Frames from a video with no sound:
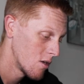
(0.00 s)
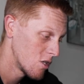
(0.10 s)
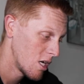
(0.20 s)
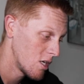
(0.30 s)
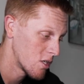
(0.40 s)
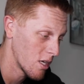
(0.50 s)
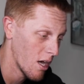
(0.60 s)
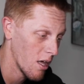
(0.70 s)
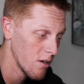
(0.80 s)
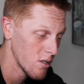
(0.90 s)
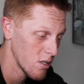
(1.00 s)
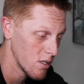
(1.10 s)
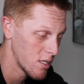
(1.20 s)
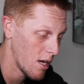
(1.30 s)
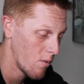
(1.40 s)
change the color. So
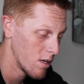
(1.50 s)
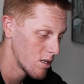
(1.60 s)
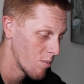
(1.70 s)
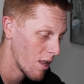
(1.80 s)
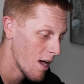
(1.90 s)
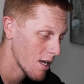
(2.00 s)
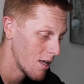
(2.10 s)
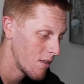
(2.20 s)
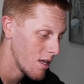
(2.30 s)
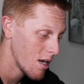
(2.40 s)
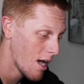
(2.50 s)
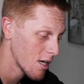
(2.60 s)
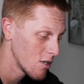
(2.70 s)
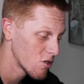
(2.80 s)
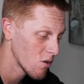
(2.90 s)
let's say I want it to black, and then I
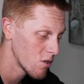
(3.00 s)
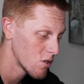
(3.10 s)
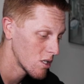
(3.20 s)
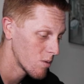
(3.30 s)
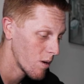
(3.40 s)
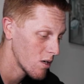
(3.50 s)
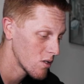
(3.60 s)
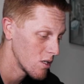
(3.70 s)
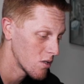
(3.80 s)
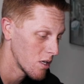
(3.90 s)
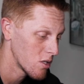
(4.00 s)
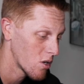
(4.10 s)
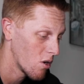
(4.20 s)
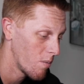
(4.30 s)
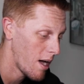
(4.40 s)
control the transparency. So I
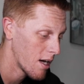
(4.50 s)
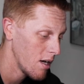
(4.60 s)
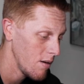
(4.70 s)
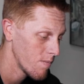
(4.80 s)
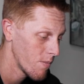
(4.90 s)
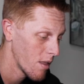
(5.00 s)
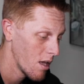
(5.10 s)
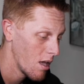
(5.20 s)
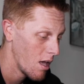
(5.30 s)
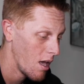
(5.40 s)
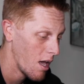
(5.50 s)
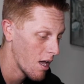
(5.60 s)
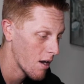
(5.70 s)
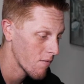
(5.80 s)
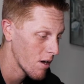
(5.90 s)
scroll back up,
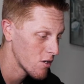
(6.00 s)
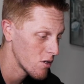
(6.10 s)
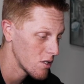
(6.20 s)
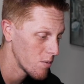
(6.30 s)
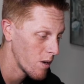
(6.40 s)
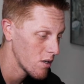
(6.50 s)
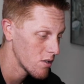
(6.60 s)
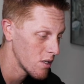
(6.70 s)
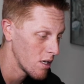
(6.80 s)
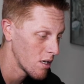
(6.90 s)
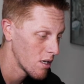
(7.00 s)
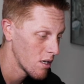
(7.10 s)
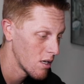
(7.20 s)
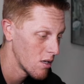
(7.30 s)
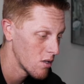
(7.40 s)
and I've got transparency.
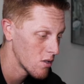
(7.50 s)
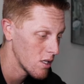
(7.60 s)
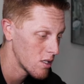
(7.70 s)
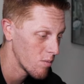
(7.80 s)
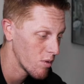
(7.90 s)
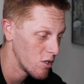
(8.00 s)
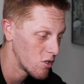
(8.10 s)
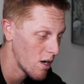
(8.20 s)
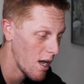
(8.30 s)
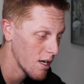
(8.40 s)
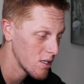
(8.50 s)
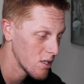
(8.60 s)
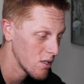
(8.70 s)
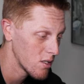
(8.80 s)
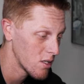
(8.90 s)
So I simply drag
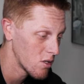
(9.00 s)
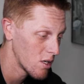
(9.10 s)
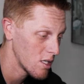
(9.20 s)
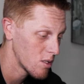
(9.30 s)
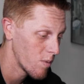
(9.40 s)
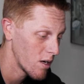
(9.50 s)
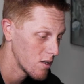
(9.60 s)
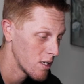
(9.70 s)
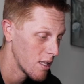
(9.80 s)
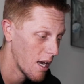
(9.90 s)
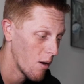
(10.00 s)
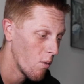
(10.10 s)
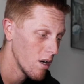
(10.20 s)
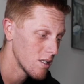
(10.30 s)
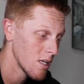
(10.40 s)
until it's the transparency that I
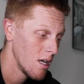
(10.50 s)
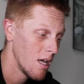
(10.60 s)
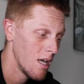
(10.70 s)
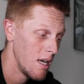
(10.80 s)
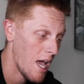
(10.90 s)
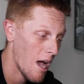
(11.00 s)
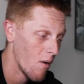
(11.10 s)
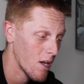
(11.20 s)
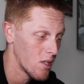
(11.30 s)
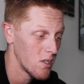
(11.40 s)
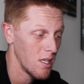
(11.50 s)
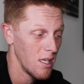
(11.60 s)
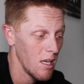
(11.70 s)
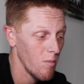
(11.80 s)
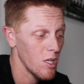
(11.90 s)
want. Now I can see
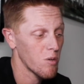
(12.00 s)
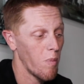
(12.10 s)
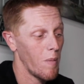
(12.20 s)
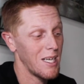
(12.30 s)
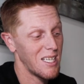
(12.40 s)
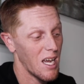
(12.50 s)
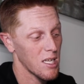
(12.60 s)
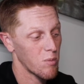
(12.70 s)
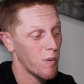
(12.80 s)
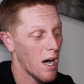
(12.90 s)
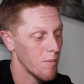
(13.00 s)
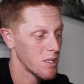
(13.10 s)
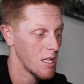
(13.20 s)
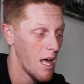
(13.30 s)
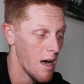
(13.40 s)
the image, but my text
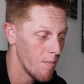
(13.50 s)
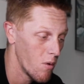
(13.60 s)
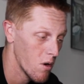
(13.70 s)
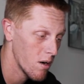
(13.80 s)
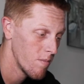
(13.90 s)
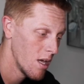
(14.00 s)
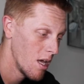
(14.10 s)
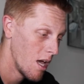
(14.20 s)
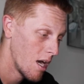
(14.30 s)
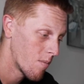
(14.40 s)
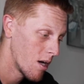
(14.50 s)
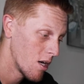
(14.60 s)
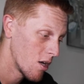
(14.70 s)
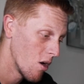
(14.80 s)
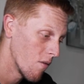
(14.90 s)
pops a lot more, and I'm ready
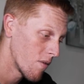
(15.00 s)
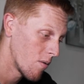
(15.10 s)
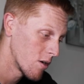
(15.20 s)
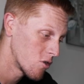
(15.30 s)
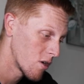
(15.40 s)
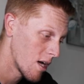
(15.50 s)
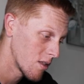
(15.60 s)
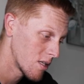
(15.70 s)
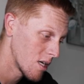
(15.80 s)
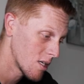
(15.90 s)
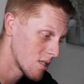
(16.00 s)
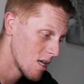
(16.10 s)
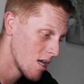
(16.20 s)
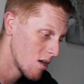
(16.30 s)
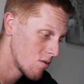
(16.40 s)
to go. If I want to drag the text
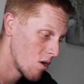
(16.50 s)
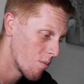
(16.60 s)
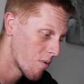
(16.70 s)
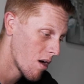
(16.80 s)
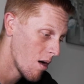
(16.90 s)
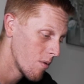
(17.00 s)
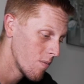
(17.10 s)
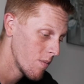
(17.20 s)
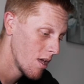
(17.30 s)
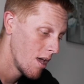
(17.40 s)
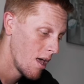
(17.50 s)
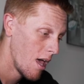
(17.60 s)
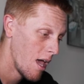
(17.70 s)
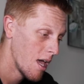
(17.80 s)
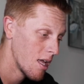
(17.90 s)
down, no problem.
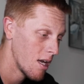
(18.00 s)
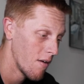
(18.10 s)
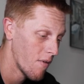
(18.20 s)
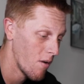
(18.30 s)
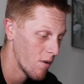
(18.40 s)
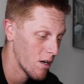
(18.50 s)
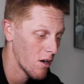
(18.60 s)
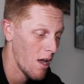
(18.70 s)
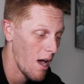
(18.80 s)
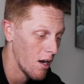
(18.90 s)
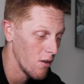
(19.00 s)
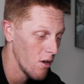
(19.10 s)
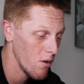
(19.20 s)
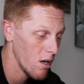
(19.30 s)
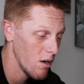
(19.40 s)
And if I want to add a
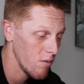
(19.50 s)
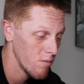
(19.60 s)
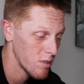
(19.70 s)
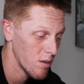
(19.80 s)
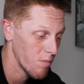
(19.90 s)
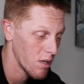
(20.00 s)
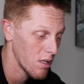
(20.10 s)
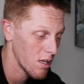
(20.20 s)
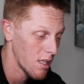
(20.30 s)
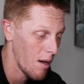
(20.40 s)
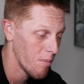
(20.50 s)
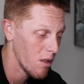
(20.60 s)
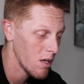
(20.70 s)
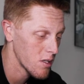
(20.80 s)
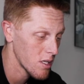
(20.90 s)
logo, simply click that
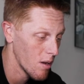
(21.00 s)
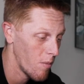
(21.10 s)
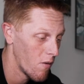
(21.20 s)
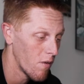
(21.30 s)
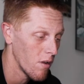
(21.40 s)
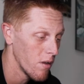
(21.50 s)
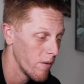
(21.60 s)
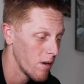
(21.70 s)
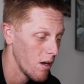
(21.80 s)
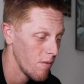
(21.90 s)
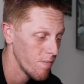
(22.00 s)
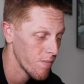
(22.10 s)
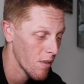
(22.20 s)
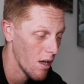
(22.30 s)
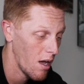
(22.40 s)
plus, come over to logo.
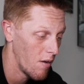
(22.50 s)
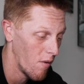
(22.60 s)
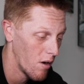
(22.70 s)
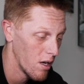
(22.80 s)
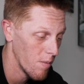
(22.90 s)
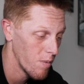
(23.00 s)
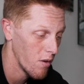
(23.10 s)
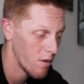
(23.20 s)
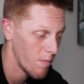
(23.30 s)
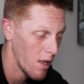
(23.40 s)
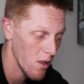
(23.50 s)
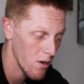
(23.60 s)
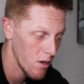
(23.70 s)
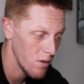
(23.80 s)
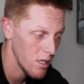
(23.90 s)
I've already uploaded my
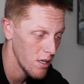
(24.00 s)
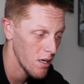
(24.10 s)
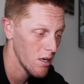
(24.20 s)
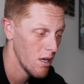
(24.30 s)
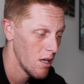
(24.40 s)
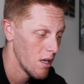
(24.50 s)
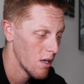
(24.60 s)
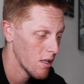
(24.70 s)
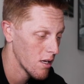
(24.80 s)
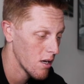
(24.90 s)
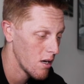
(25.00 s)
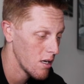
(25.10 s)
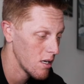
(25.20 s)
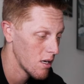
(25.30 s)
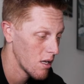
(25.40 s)
logo in here. Click on
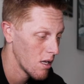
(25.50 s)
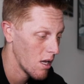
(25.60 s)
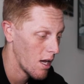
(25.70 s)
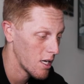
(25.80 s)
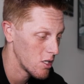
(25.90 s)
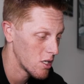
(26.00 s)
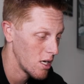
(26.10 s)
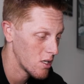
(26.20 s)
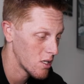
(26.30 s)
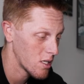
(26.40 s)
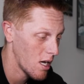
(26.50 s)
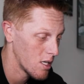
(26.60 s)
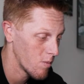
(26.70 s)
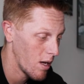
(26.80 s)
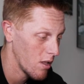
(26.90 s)
it. I can change the
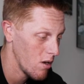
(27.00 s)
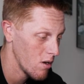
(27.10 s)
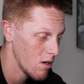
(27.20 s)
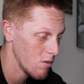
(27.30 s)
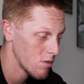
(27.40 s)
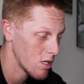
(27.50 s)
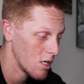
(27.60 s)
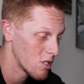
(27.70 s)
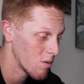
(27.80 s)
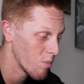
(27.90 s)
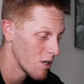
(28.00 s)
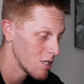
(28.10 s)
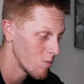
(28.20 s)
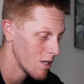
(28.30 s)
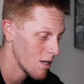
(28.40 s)
size of my logo, change the
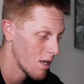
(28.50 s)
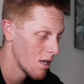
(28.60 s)
placement,